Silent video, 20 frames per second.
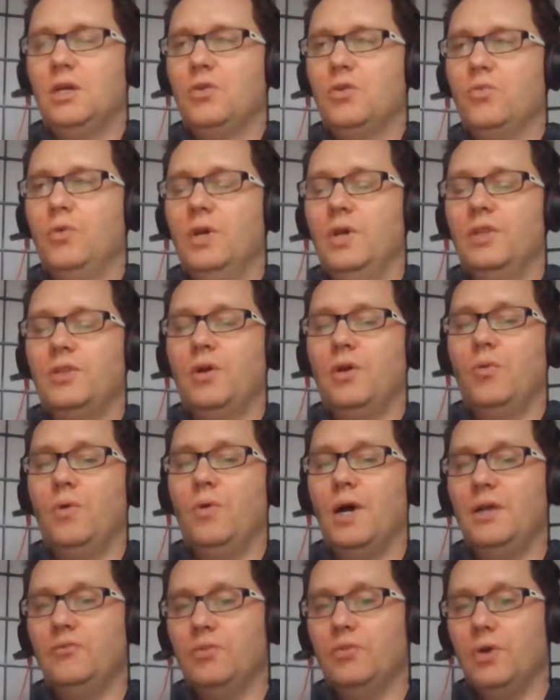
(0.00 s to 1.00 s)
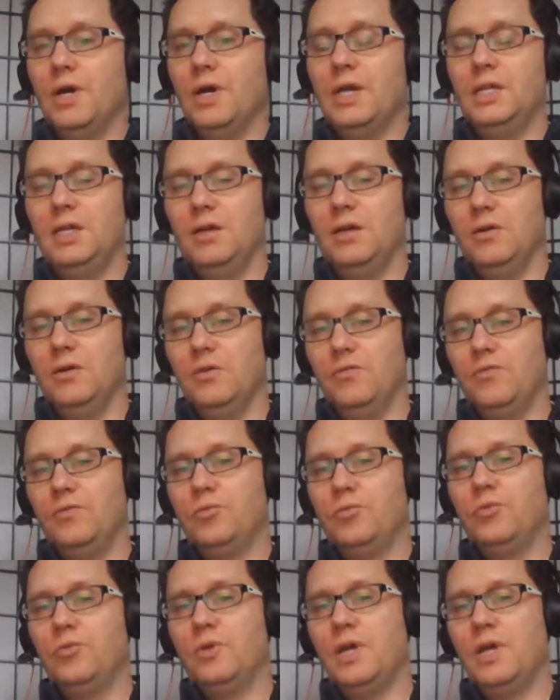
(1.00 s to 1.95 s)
with a wide variety of